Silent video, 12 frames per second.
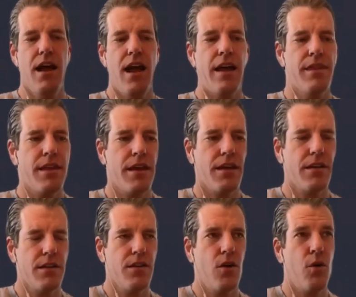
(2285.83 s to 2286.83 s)
I think
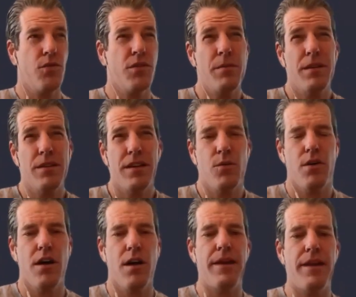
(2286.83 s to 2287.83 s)
ultimately it will
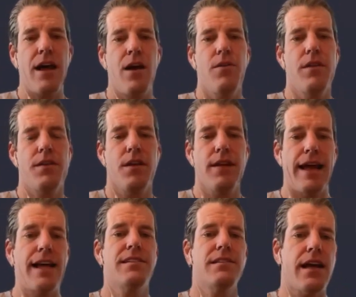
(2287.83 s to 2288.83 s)
come down that the
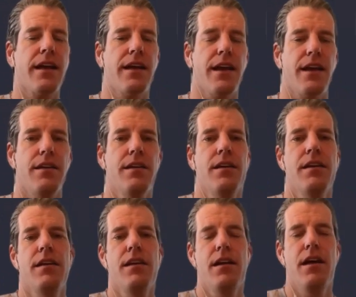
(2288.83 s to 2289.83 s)
last decade
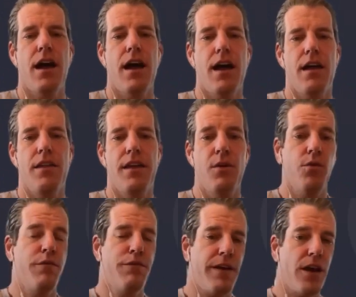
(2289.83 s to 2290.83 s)
uh, they were
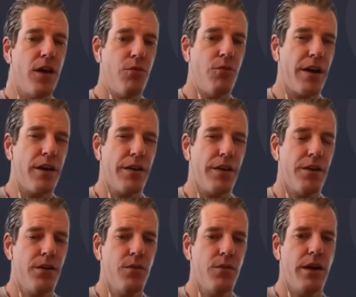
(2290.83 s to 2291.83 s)
a failed
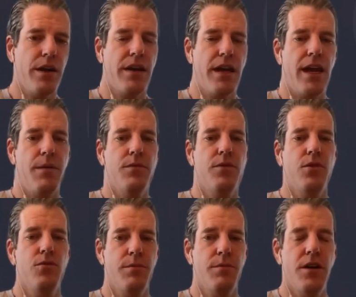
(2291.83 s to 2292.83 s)
regulator when it came to
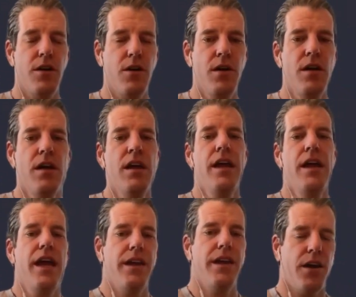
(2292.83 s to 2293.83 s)
crypto
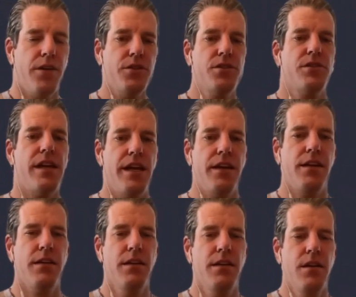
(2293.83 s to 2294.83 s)
and
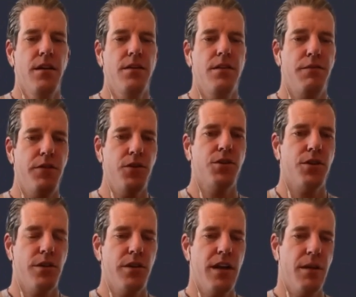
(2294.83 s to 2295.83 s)
understanding the
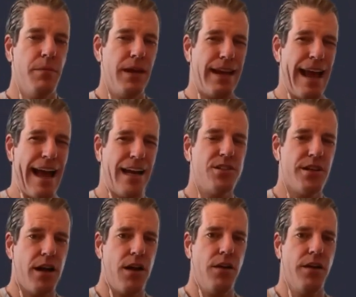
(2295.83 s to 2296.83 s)
future and being
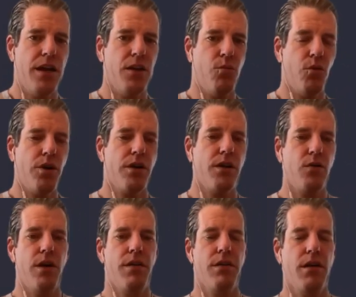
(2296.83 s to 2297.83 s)
agile and working
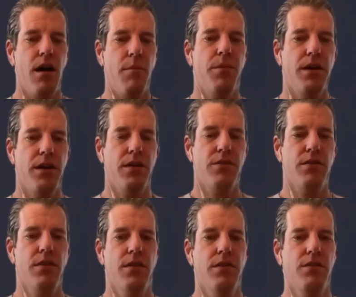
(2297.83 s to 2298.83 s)
with companies
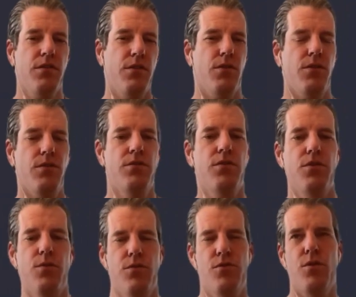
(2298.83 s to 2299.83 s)
to
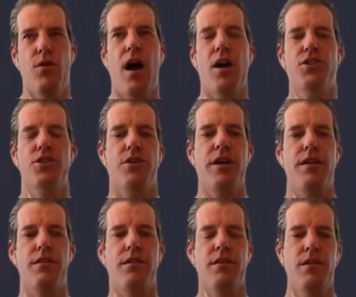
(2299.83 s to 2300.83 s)
to to usher
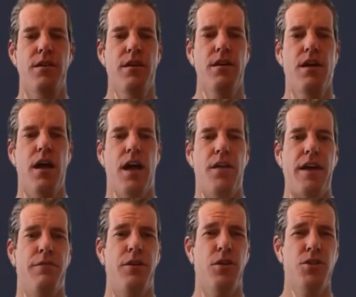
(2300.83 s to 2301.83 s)
in uh,
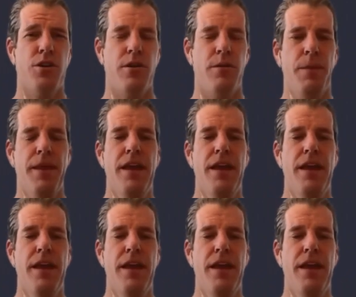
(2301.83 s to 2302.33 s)
that future.